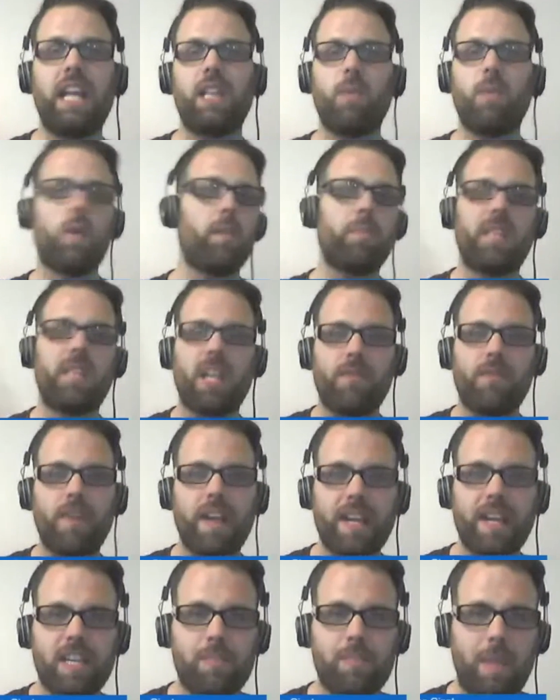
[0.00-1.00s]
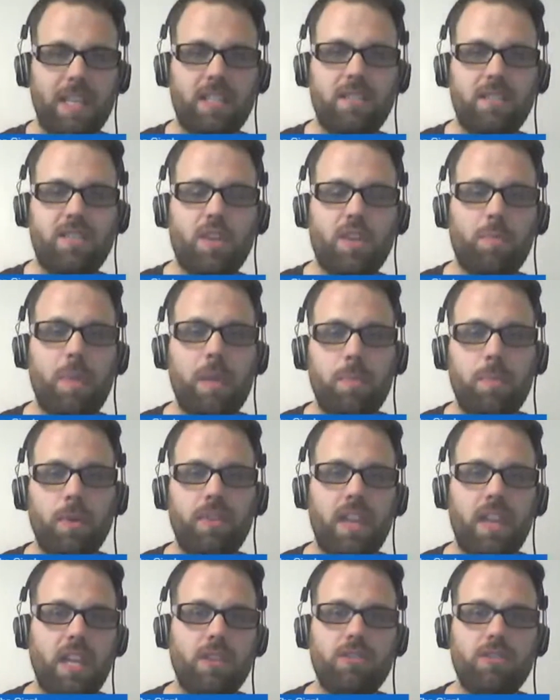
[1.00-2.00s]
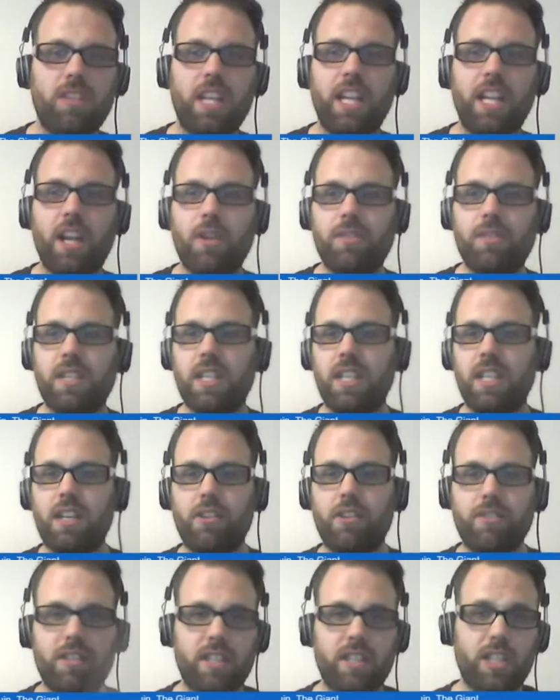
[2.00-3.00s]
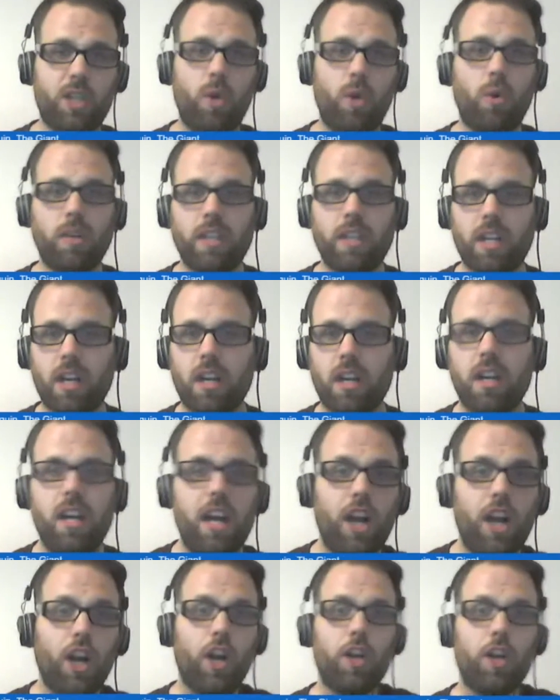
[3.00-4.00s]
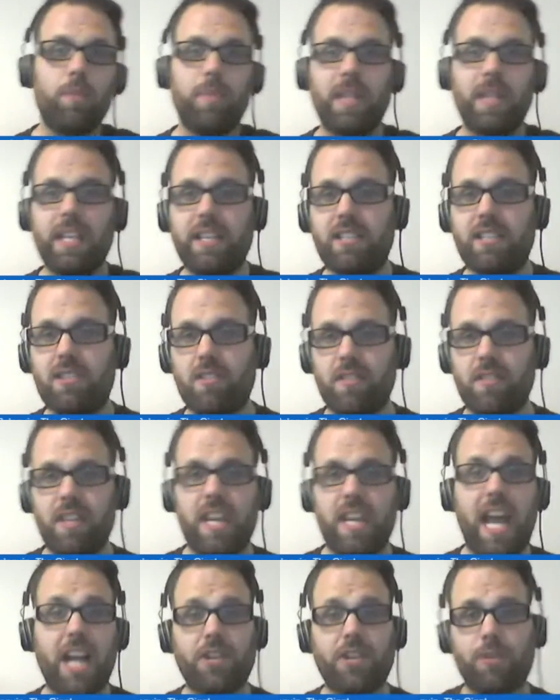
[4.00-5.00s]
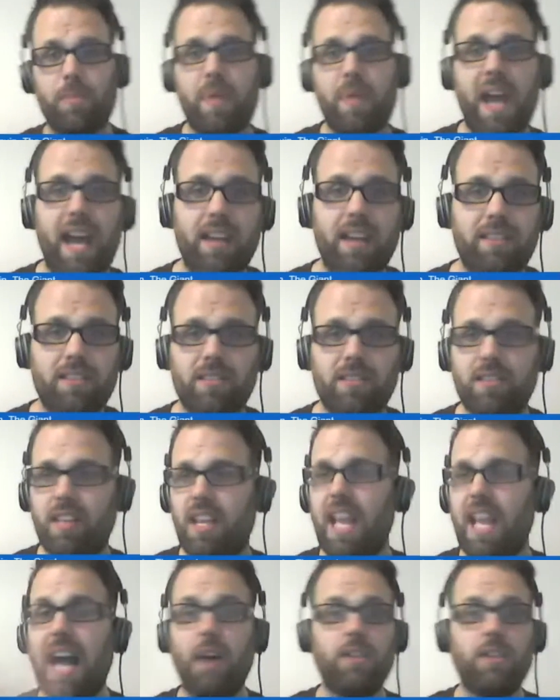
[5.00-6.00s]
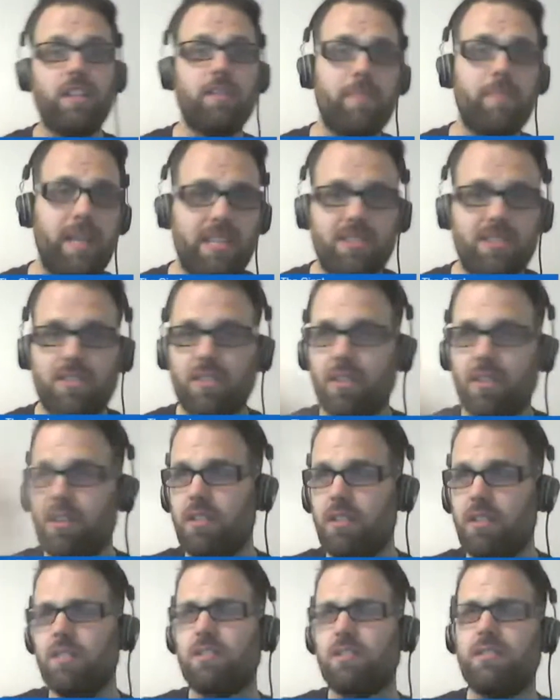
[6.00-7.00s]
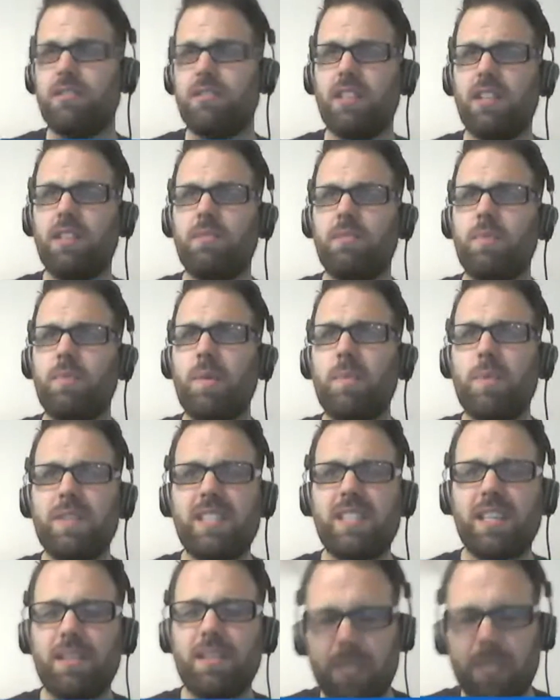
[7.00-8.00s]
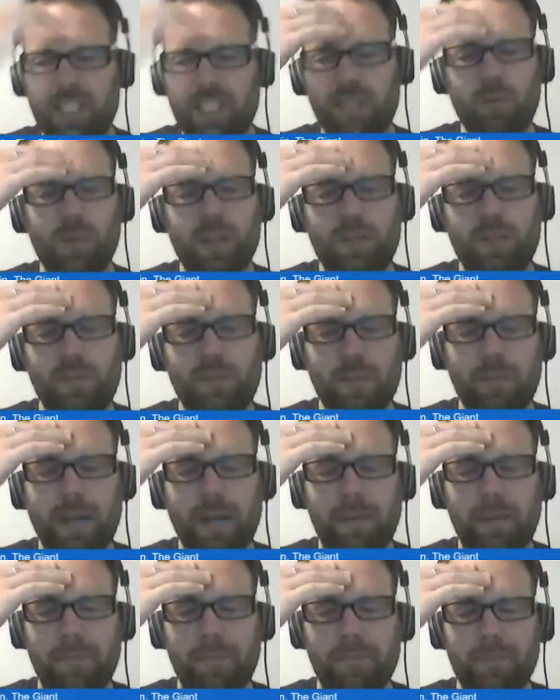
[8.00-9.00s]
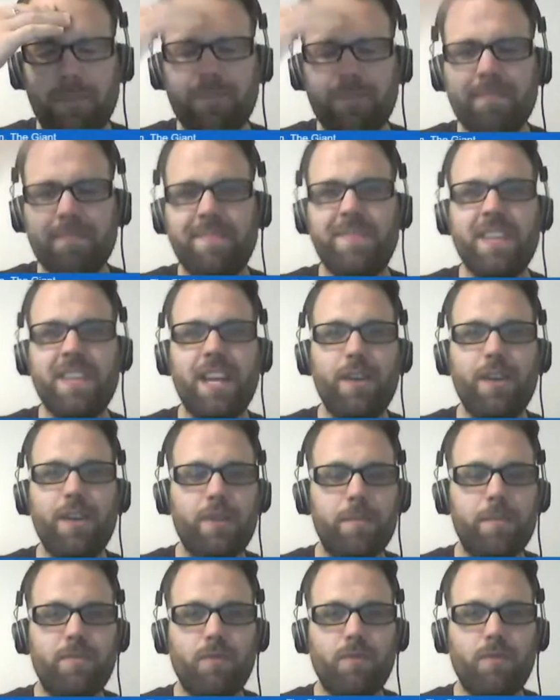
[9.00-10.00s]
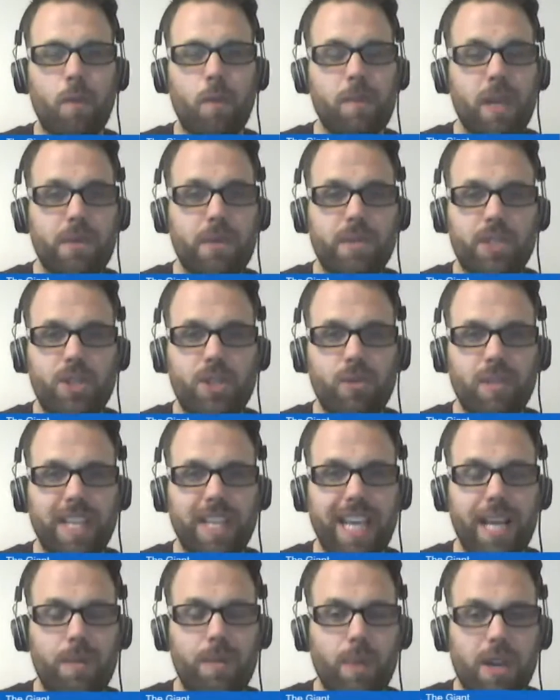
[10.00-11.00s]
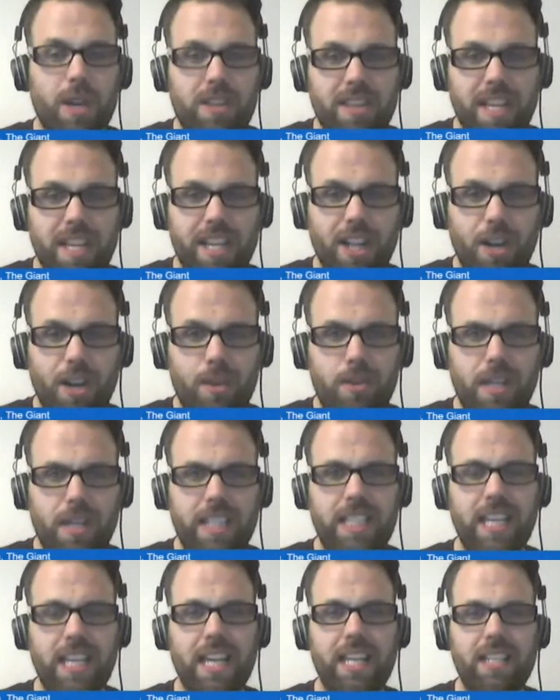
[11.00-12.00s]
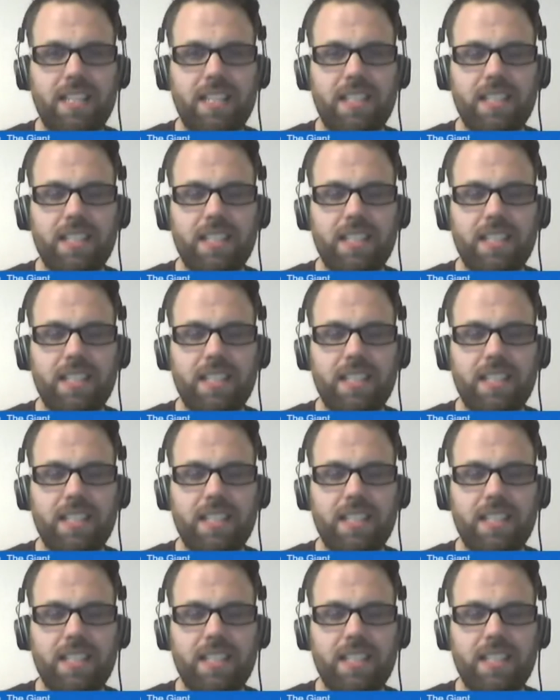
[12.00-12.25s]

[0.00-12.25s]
thing in the world, but they're very expensive. So people, they usually go to, you know, to the corner herbalist or the naturopath or the alchemist or the, what's the word from Romeo and Juliet? Where do they go at the end